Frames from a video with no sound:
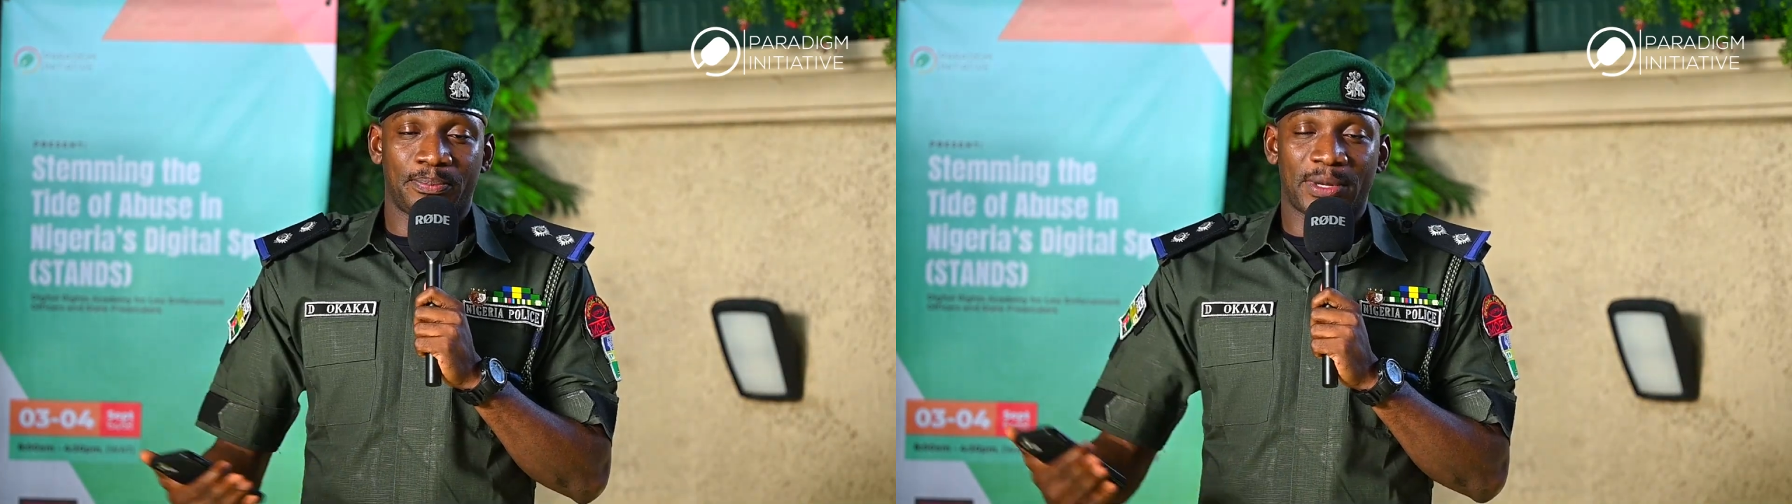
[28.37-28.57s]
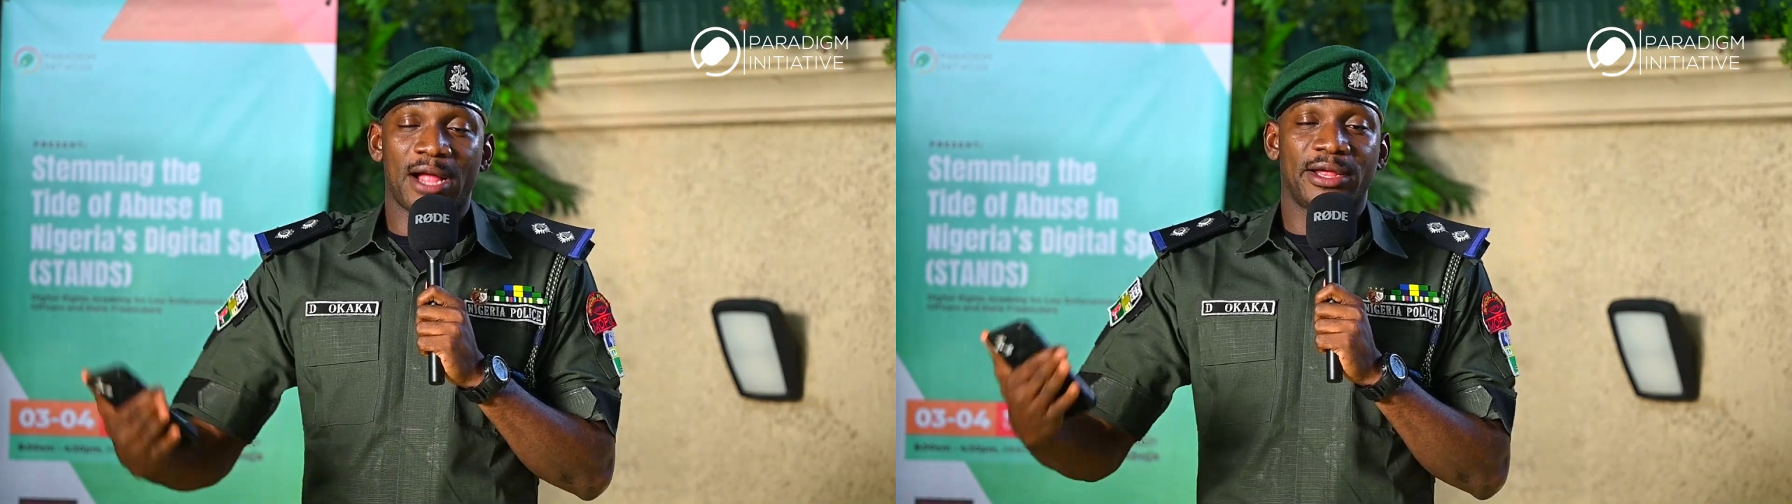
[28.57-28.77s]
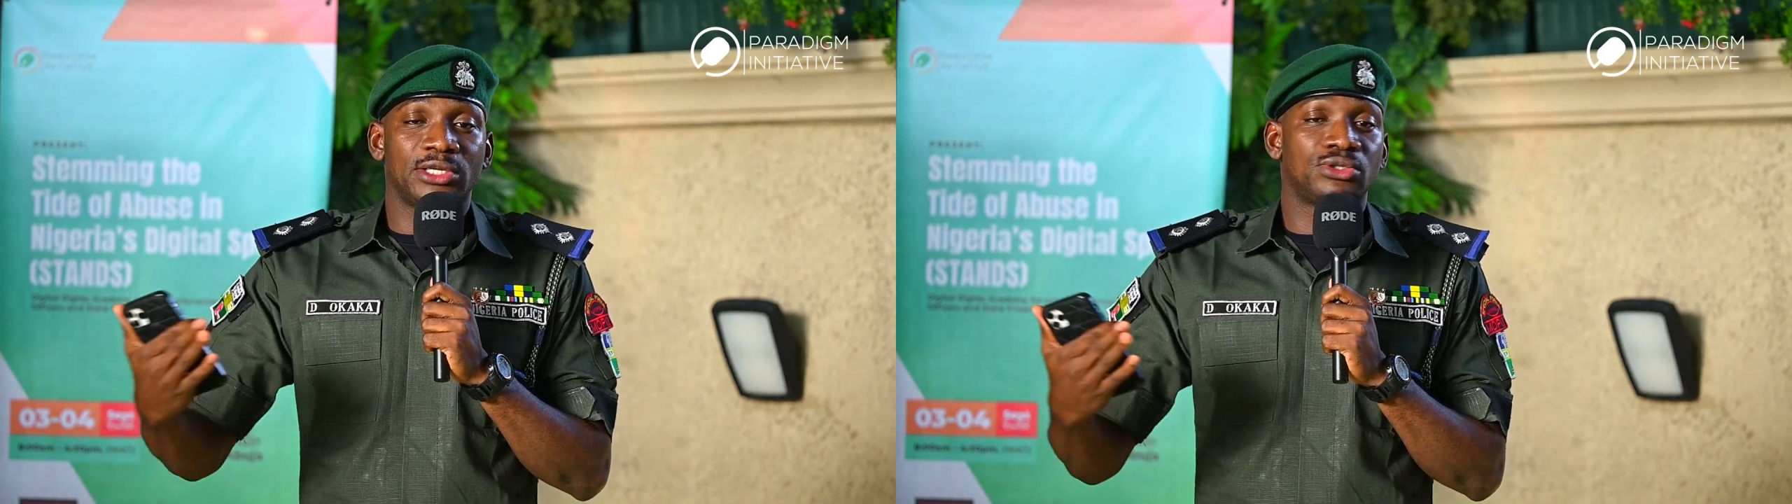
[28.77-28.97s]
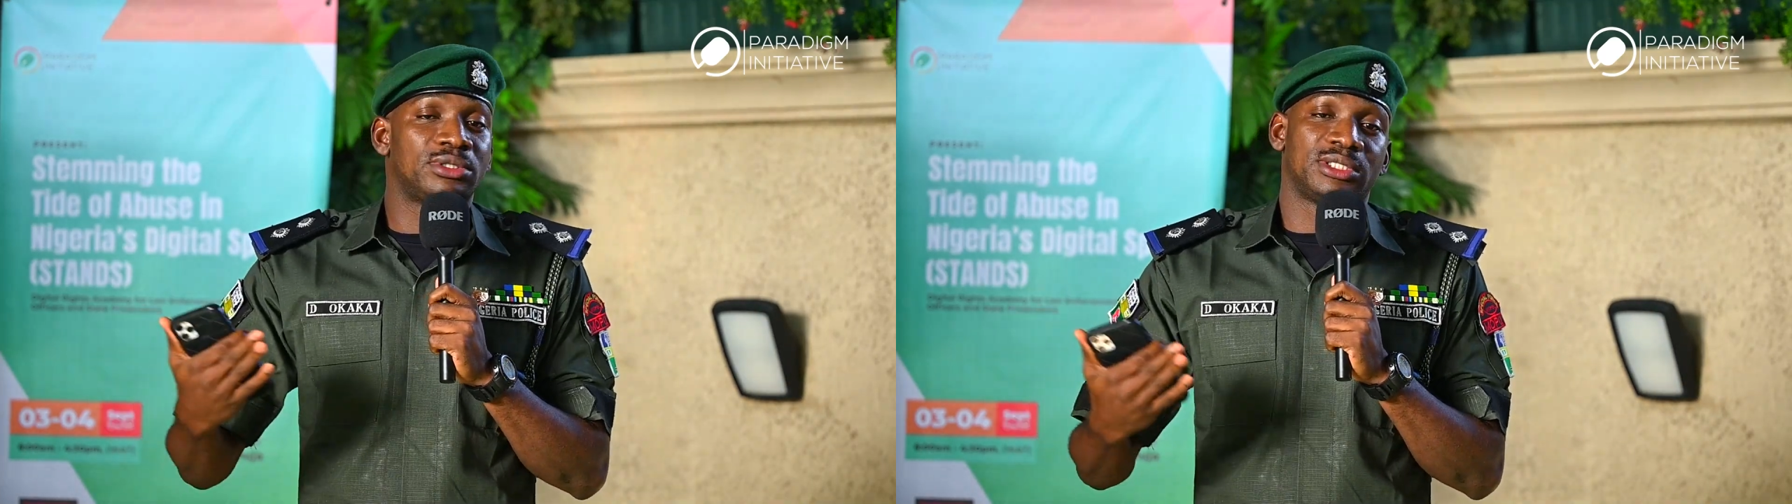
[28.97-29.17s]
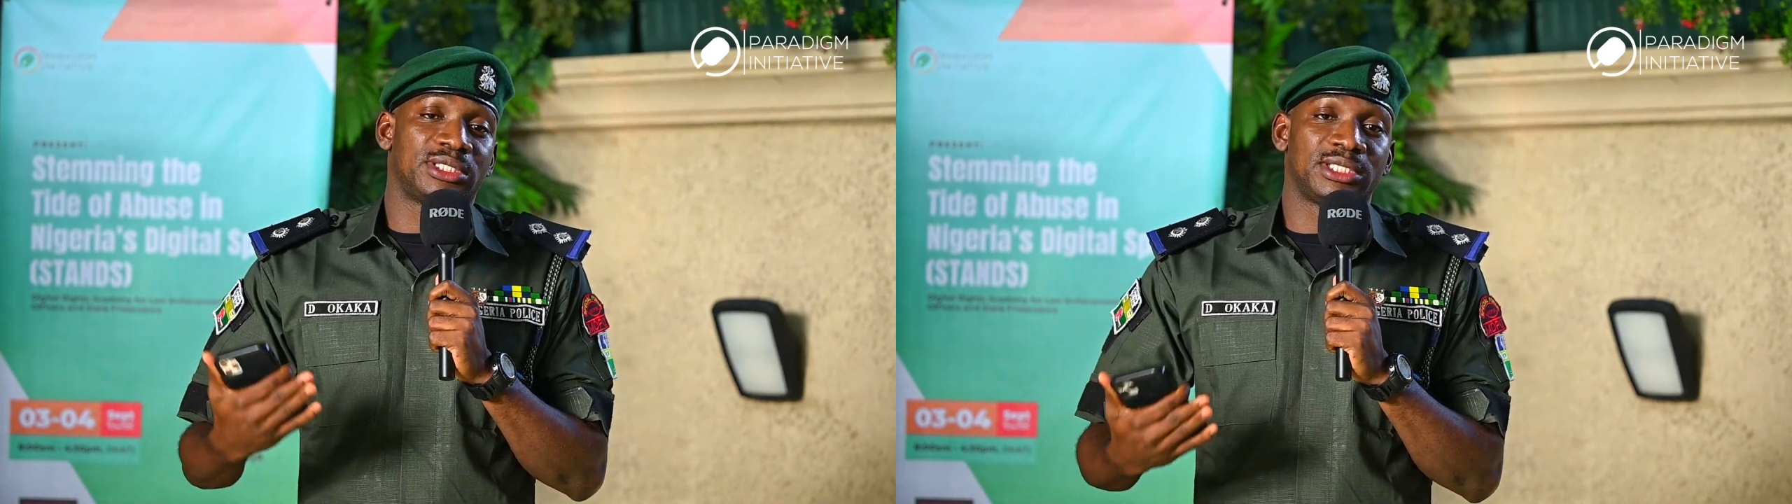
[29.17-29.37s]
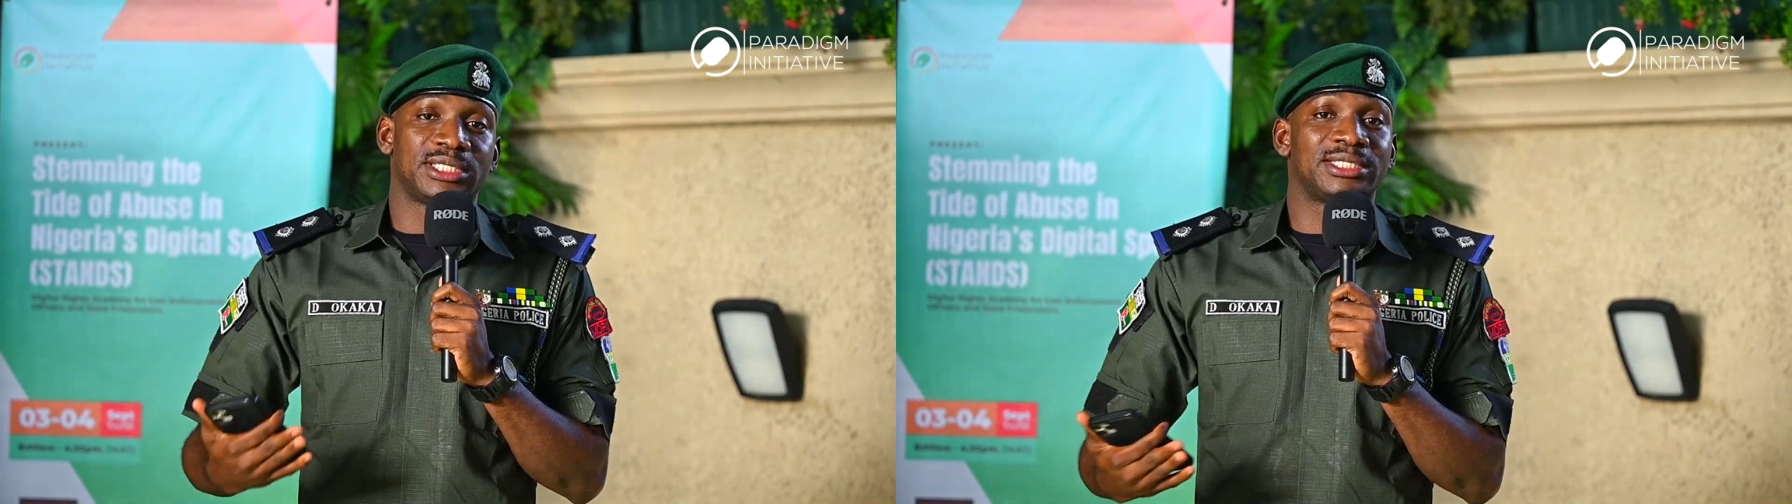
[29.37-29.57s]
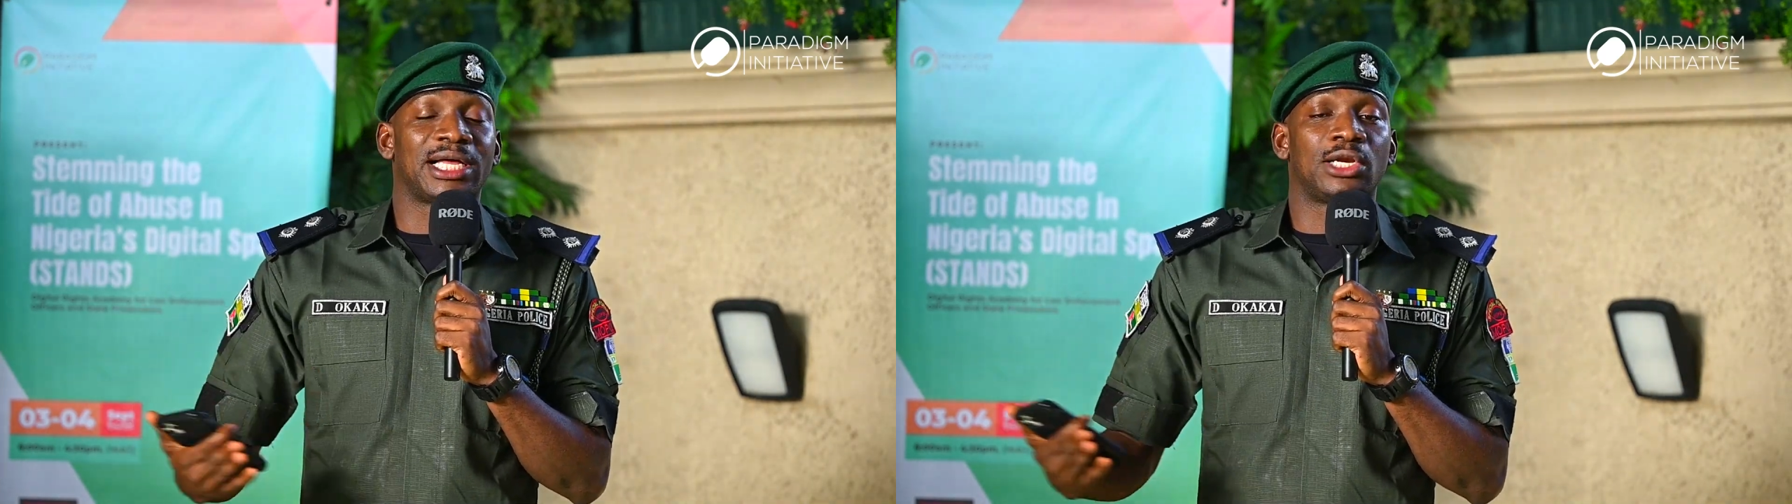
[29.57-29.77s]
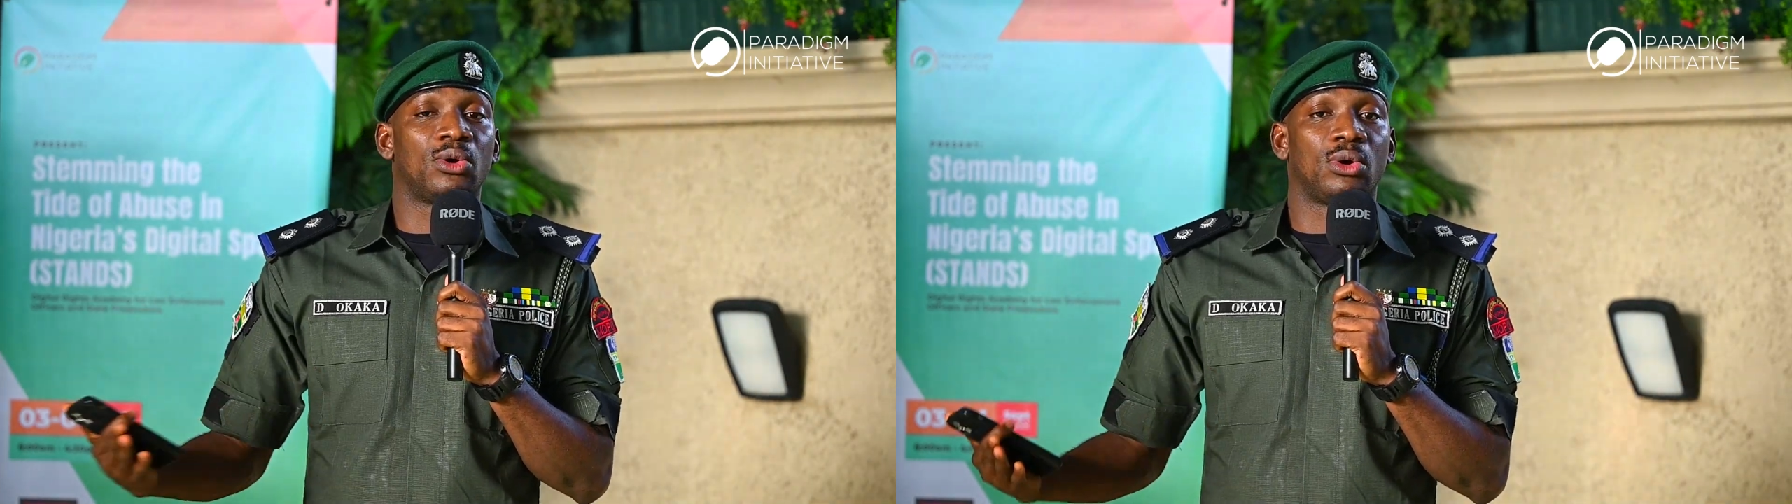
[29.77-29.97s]
carrying the citizens
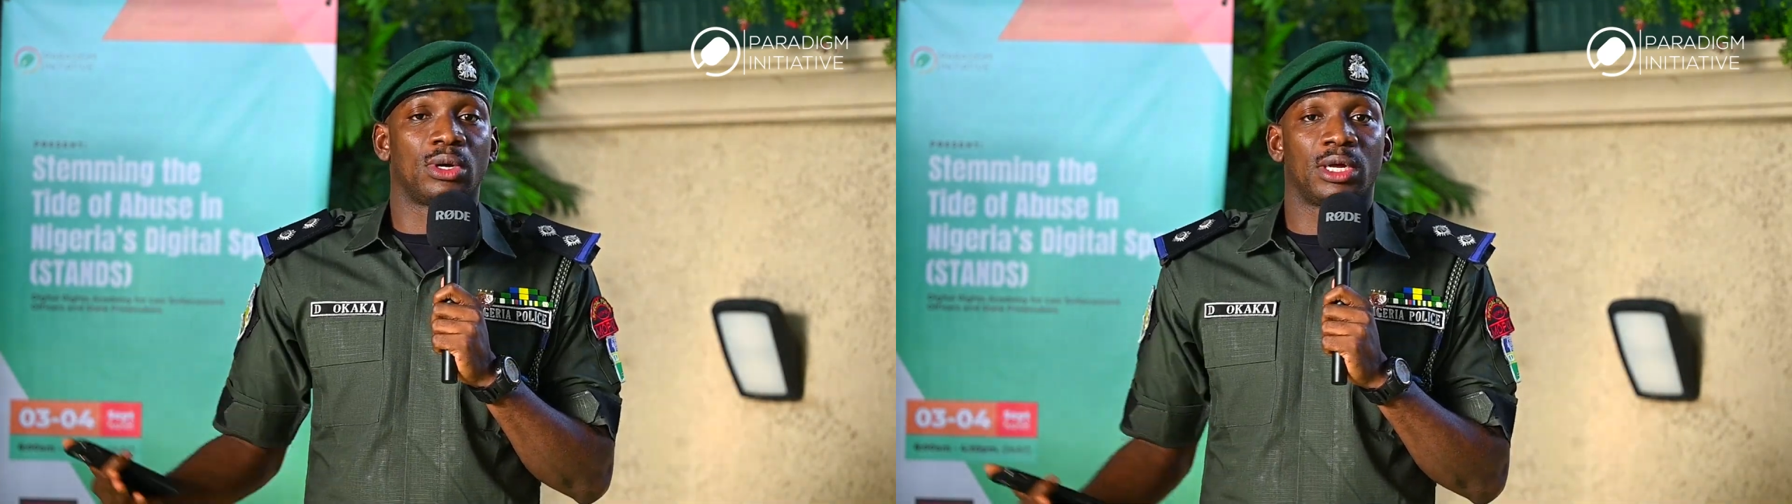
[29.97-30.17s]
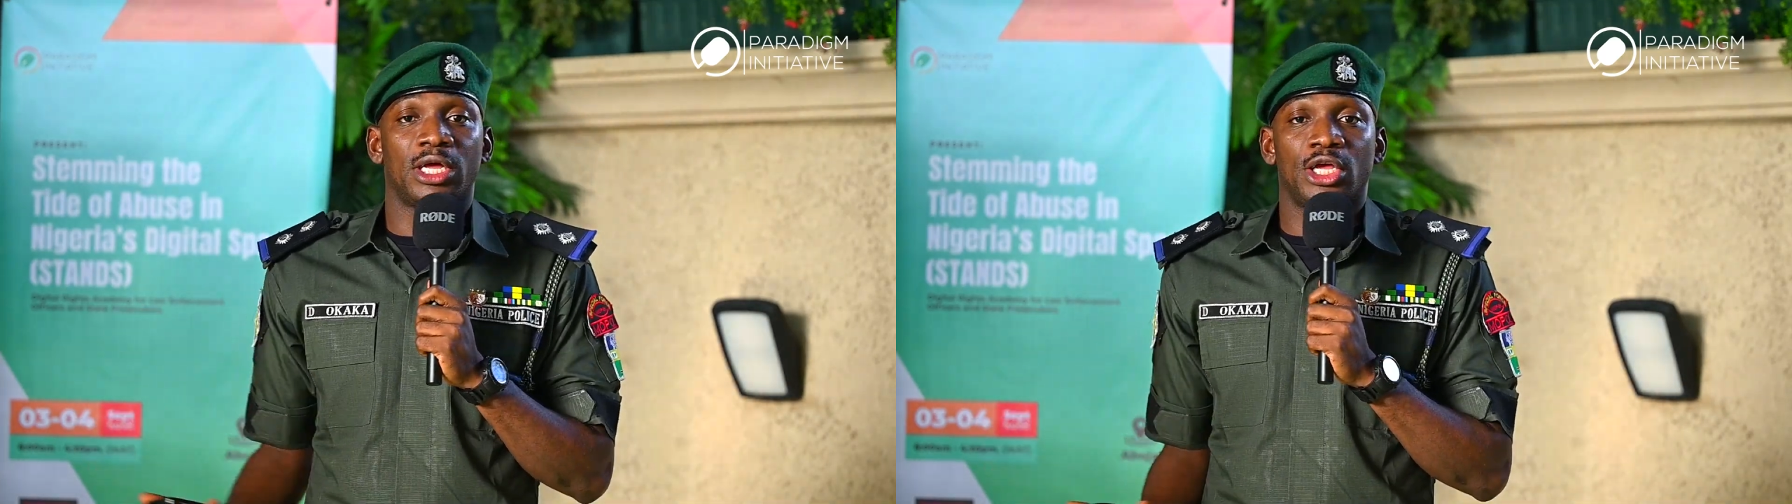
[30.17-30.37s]
along,